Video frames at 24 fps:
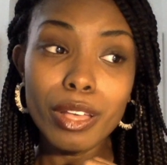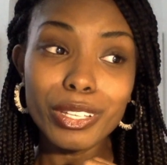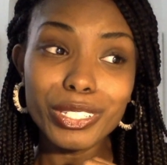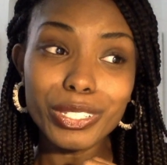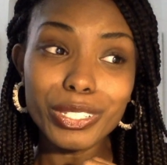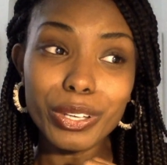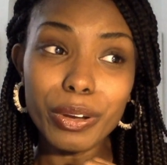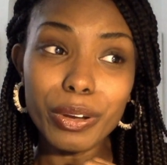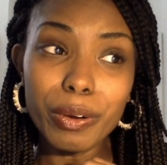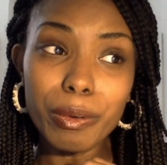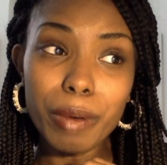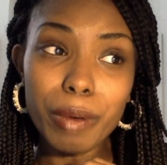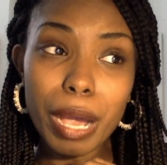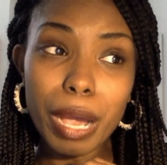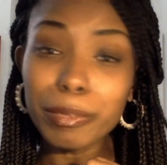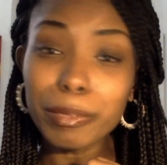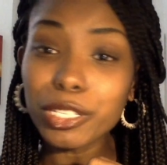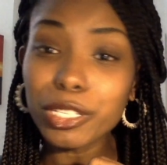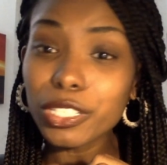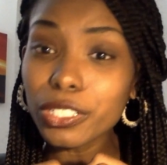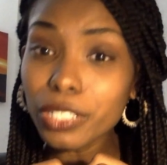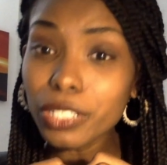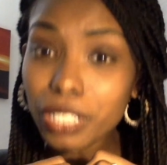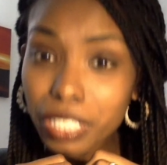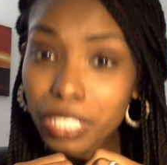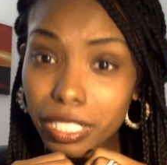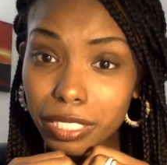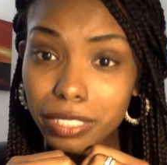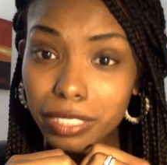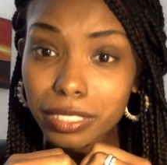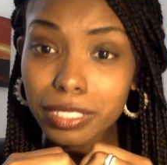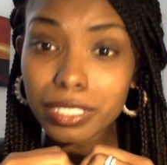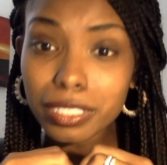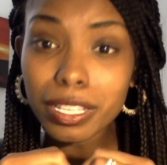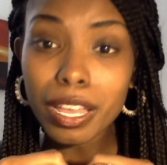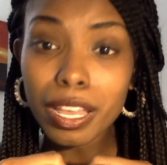So I'm
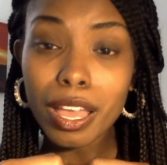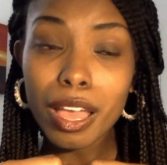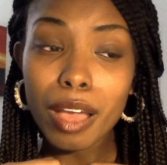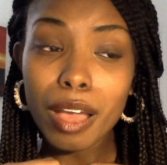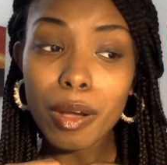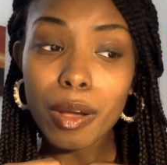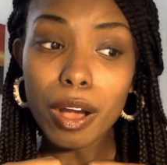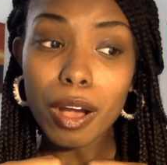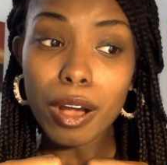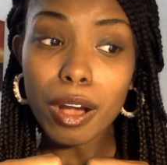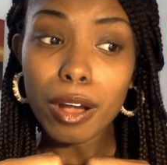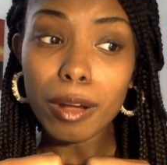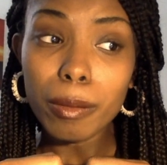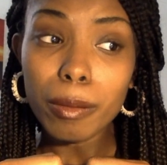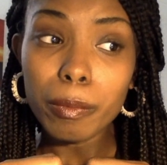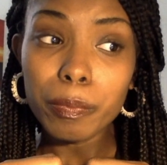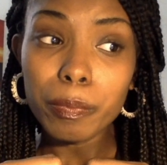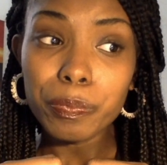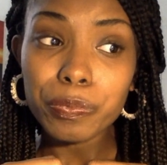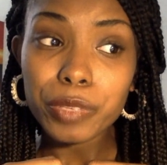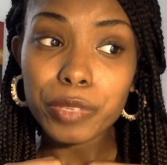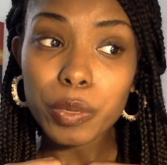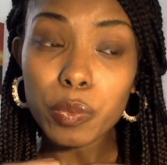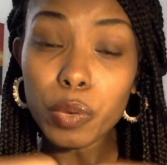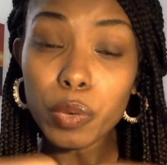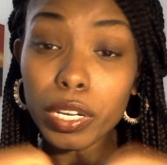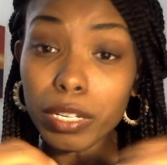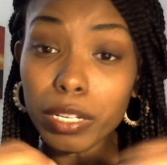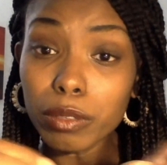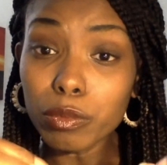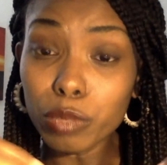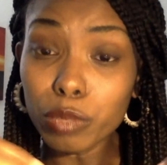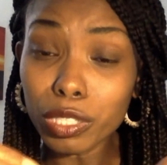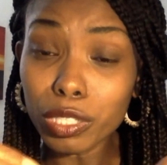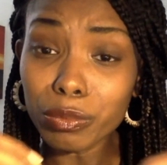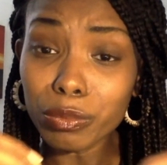curious, what
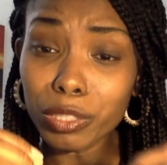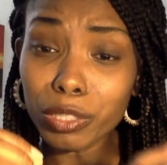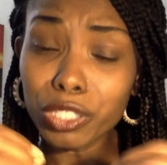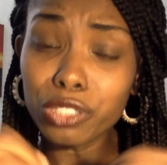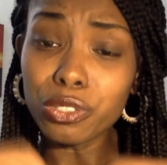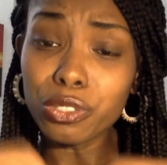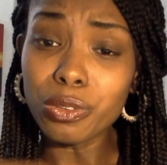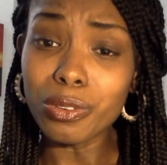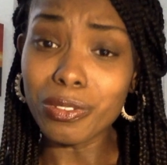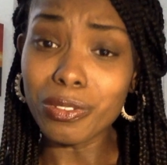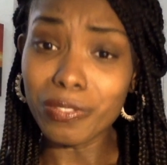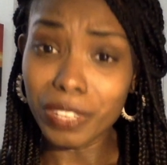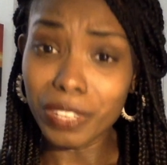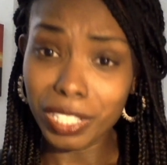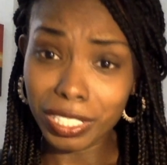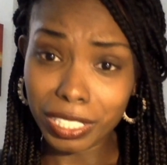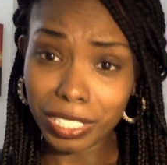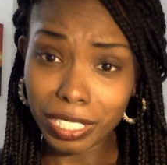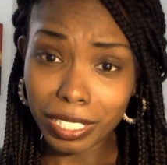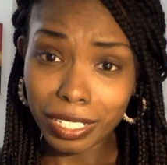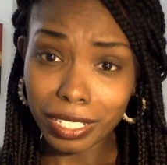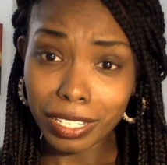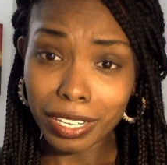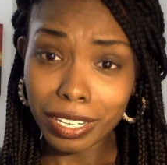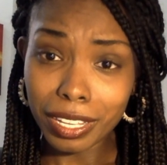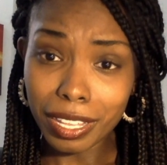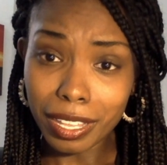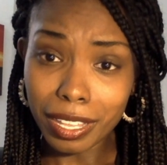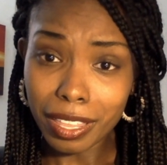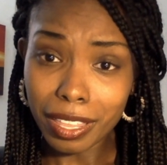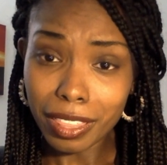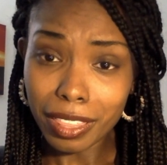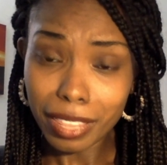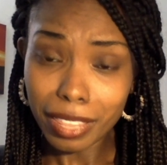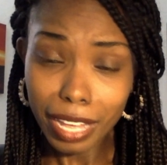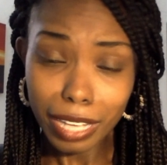do you envision
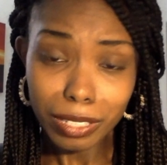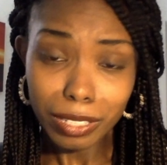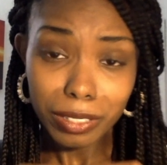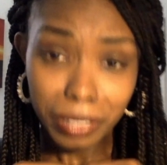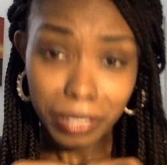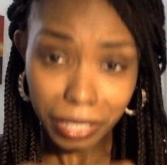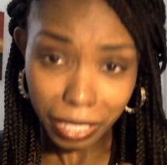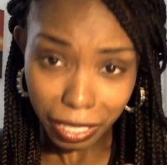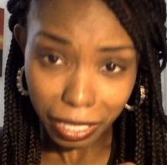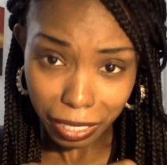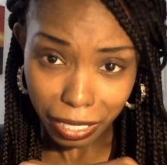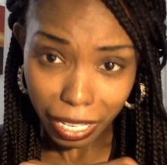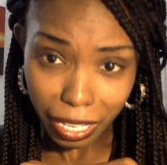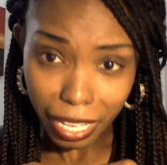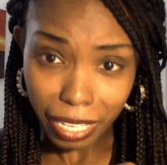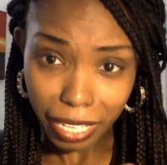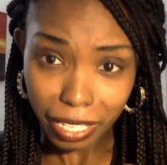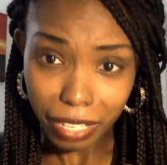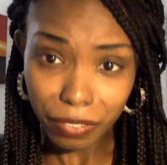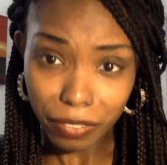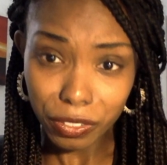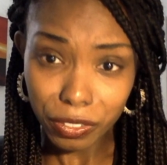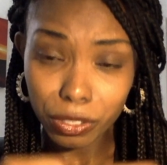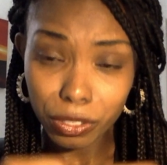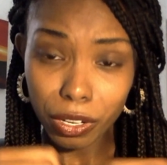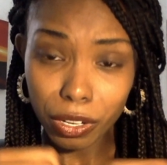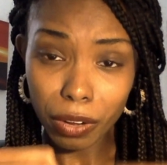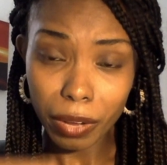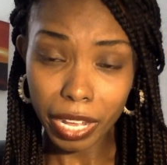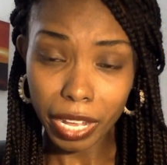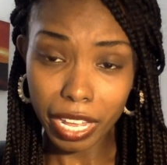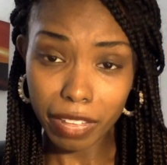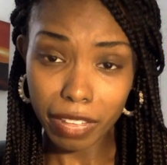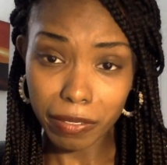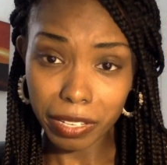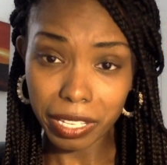that looking like if you
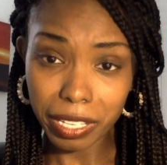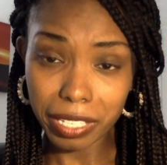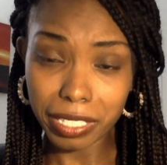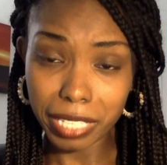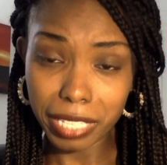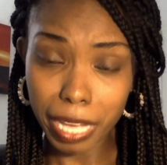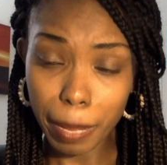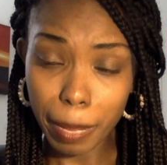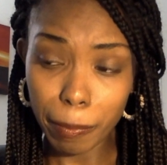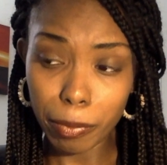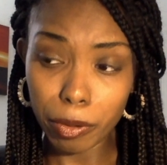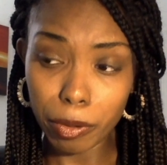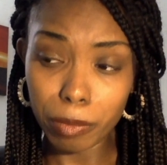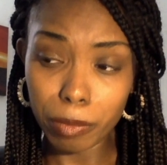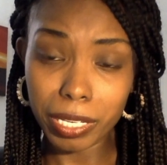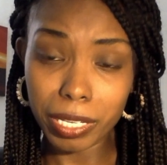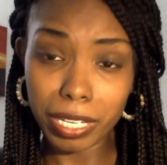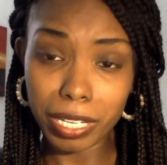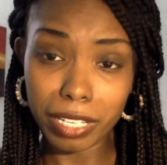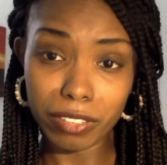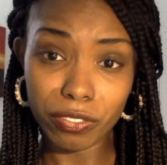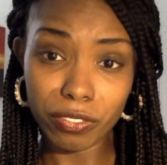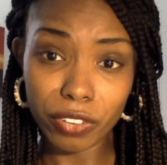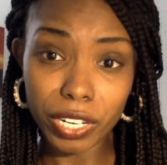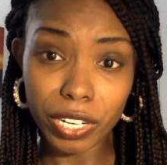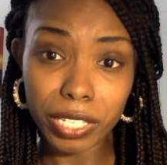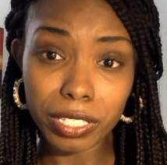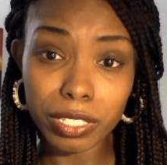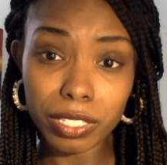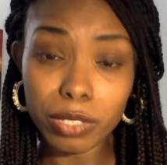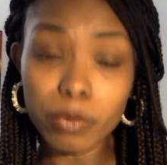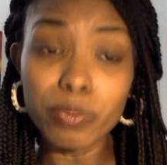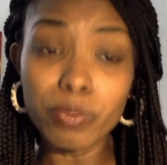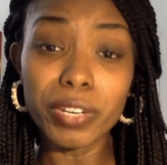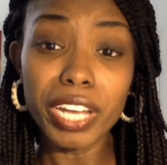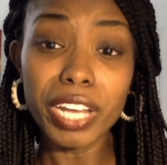don't have an example? Because
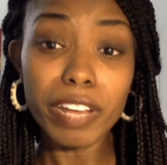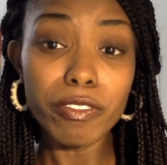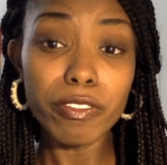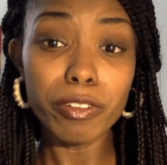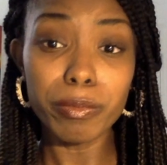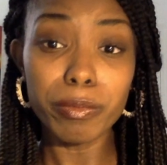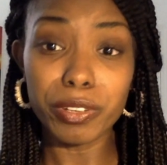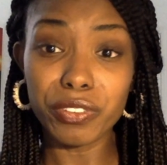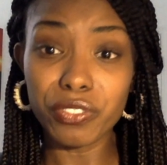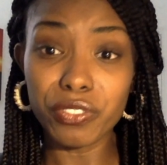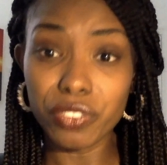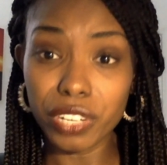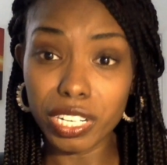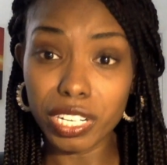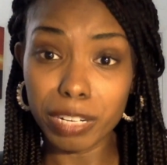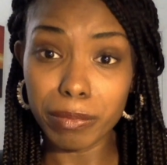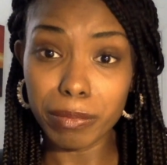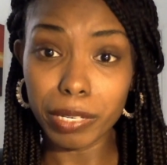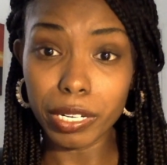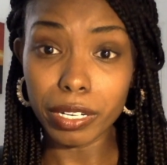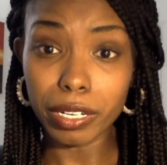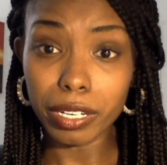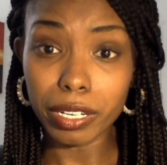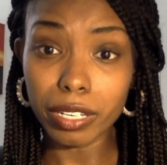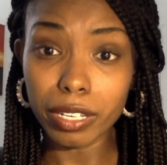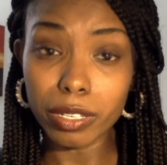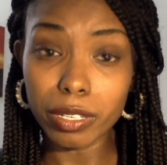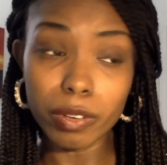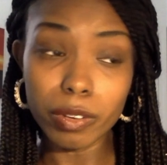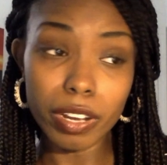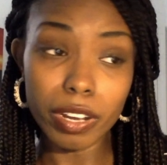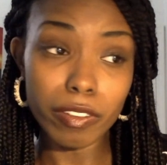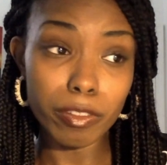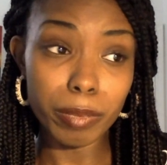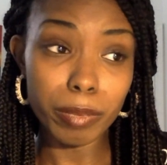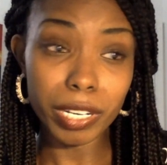frankly, you've never been free in America.
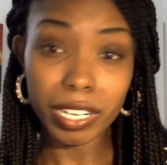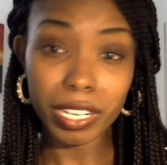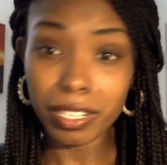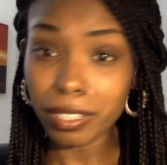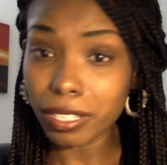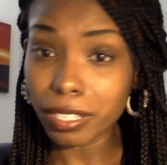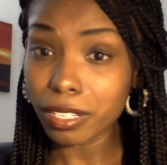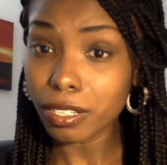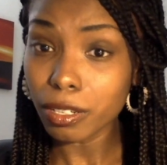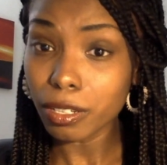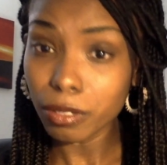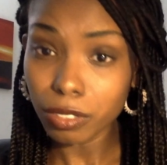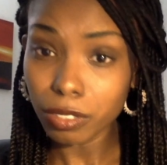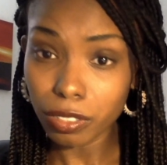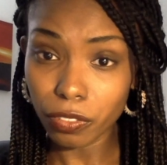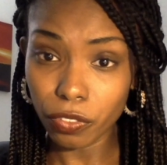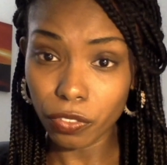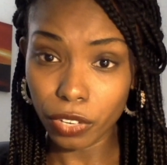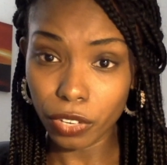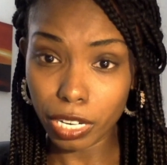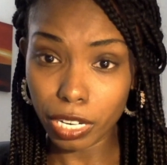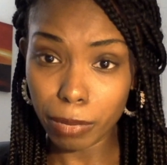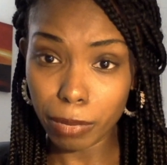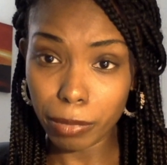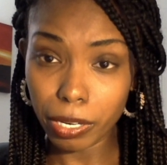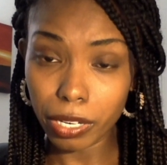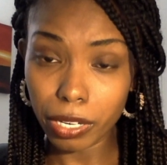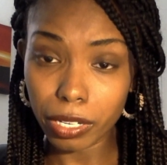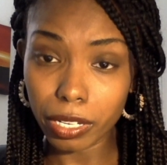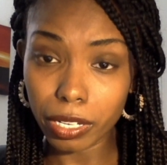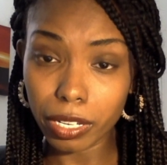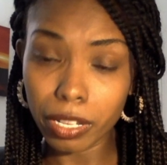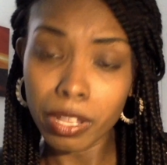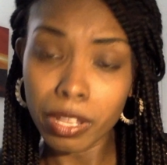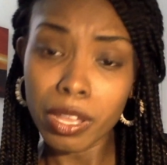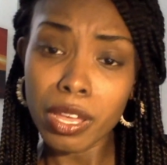You've never been anything close to free in
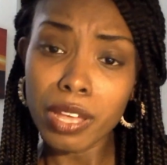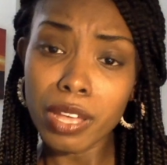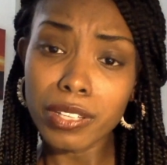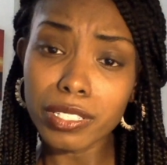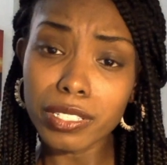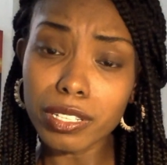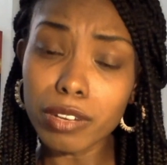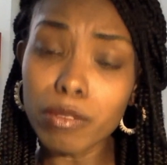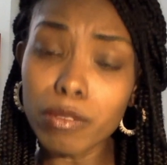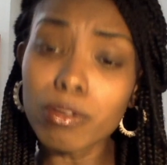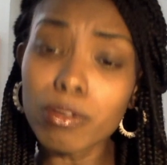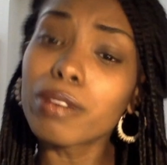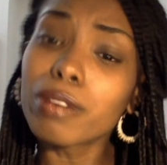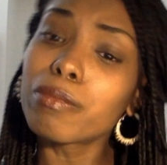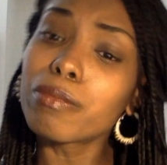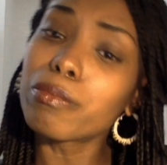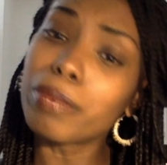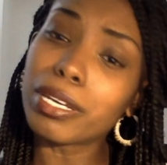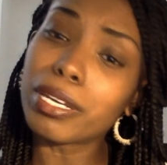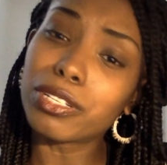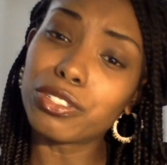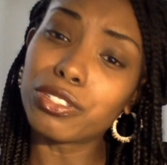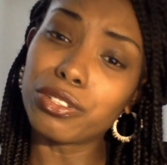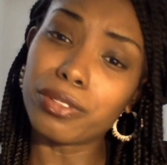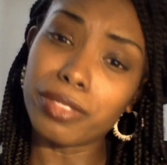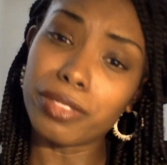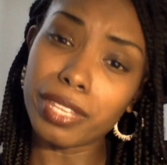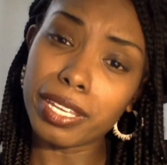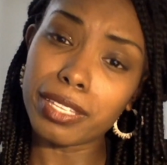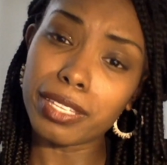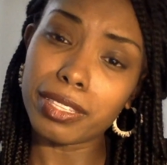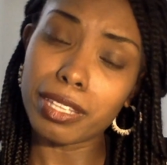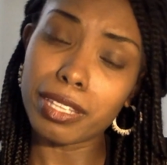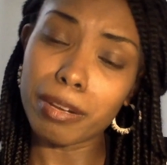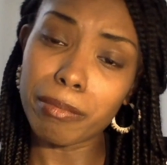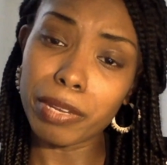America. So what makes you
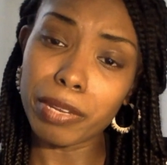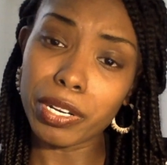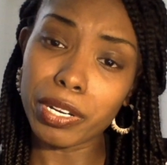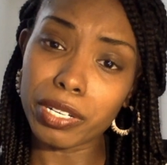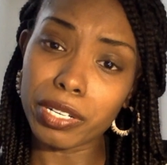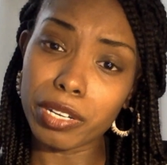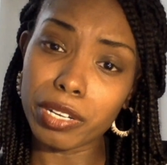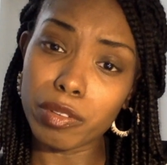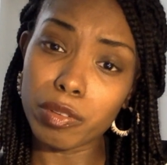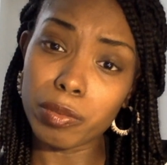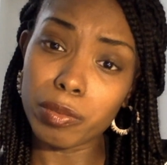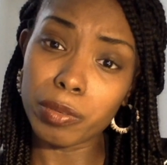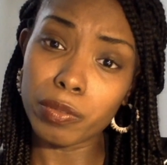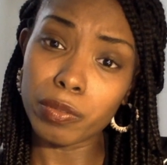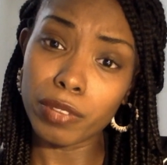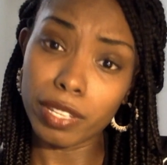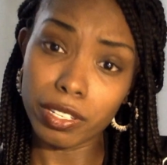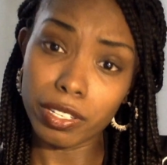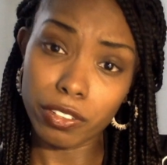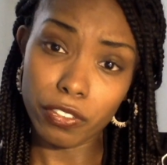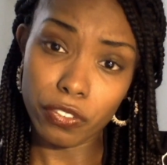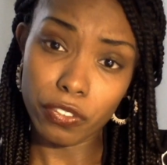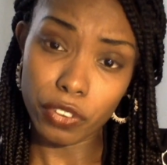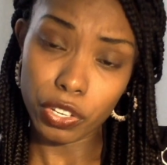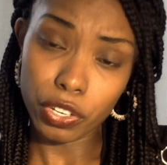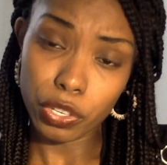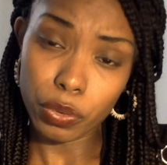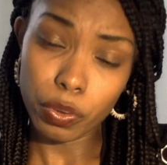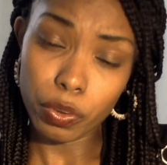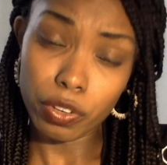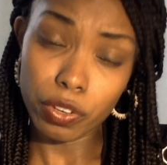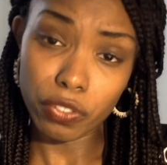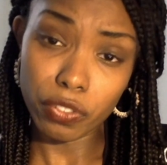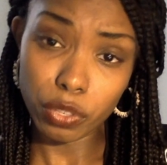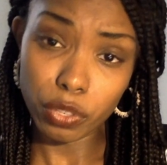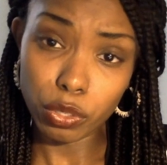think that America would be willing to free you
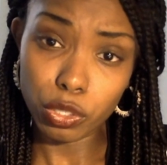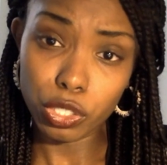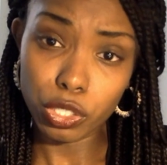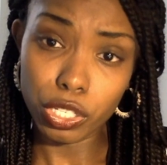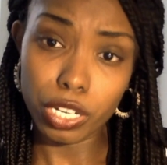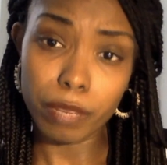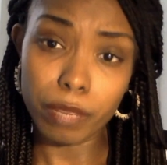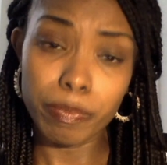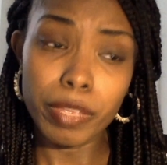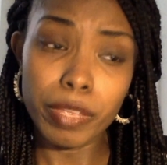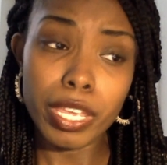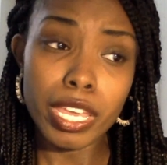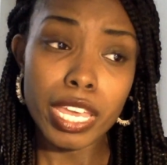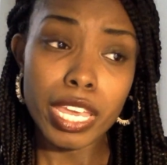in the future?